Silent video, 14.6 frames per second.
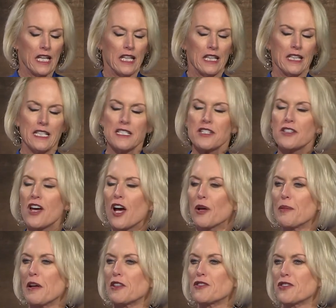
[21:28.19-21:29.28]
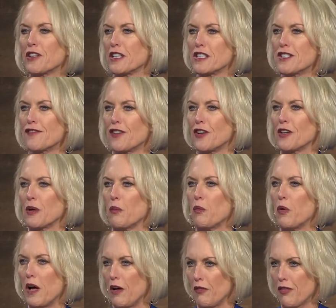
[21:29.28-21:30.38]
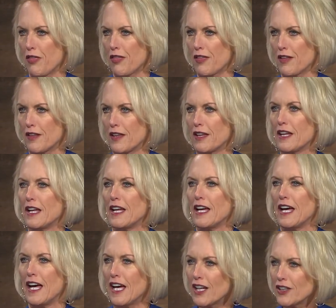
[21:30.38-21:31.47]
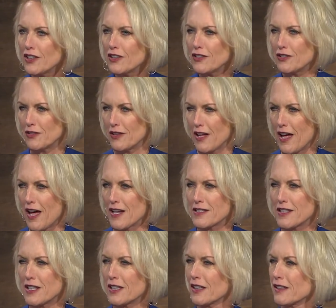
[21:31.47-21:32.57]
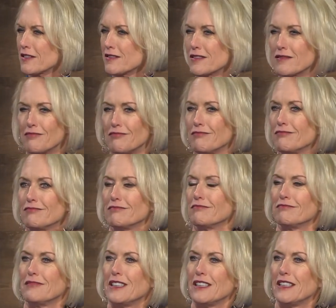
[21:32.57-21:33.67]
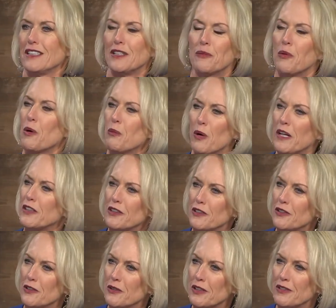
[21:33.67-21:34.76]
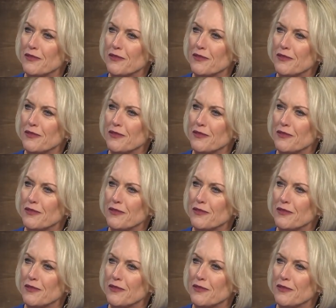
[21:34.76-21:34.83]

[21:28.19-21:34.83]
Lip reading: Let's talk about transferring wealth. How do you do that, and in what way do you do it?